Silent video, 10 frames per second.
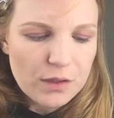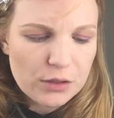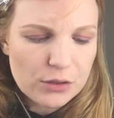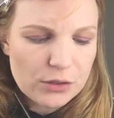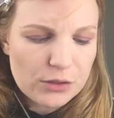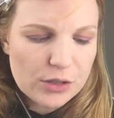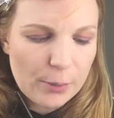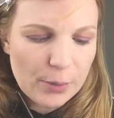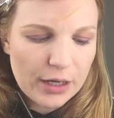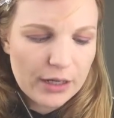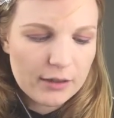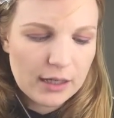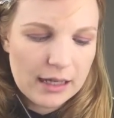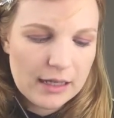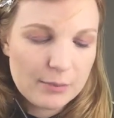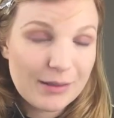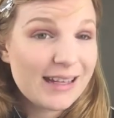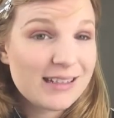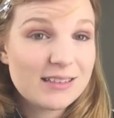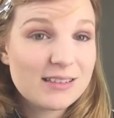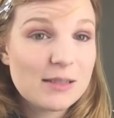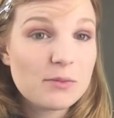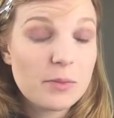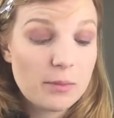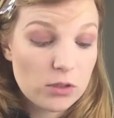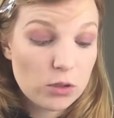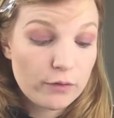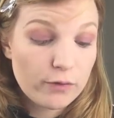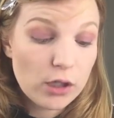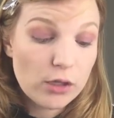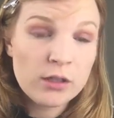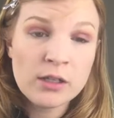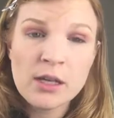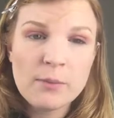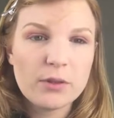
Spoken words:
because brown and black seem to be a bit too full on,